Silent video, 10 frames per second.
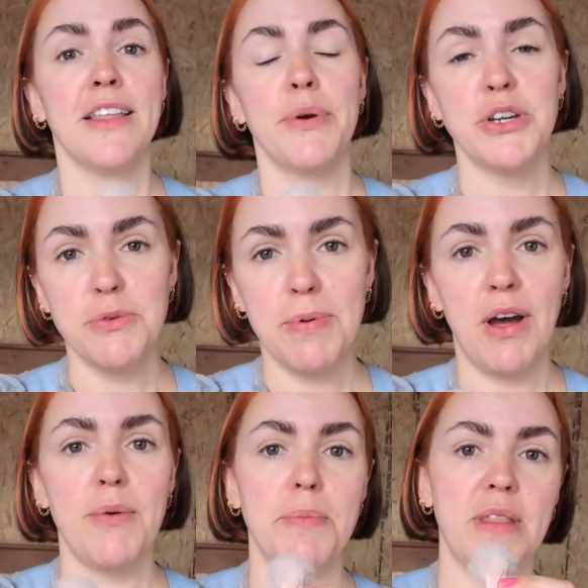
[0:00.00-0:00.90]
They were going to do
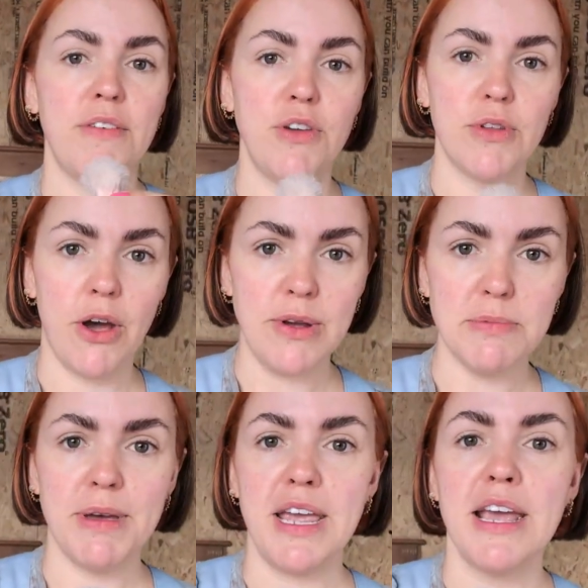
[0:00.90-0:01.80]
plywood, but they've used
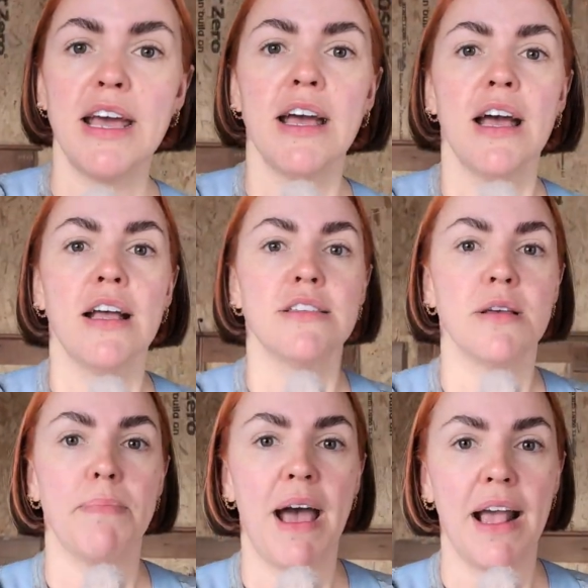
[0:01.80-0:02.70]
OSB
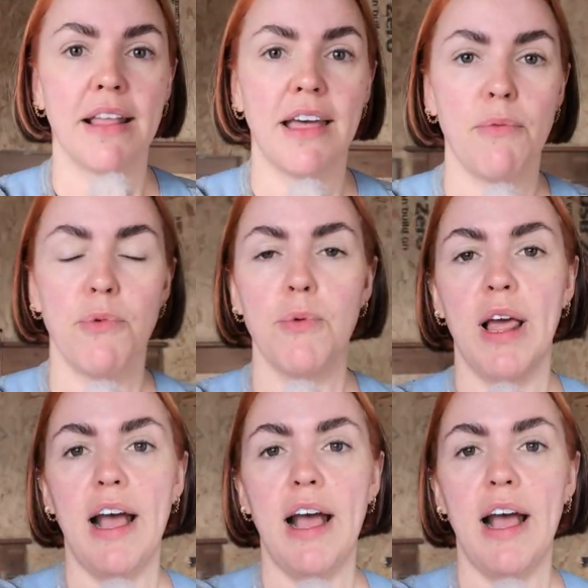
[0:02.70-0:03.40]
to pack that wall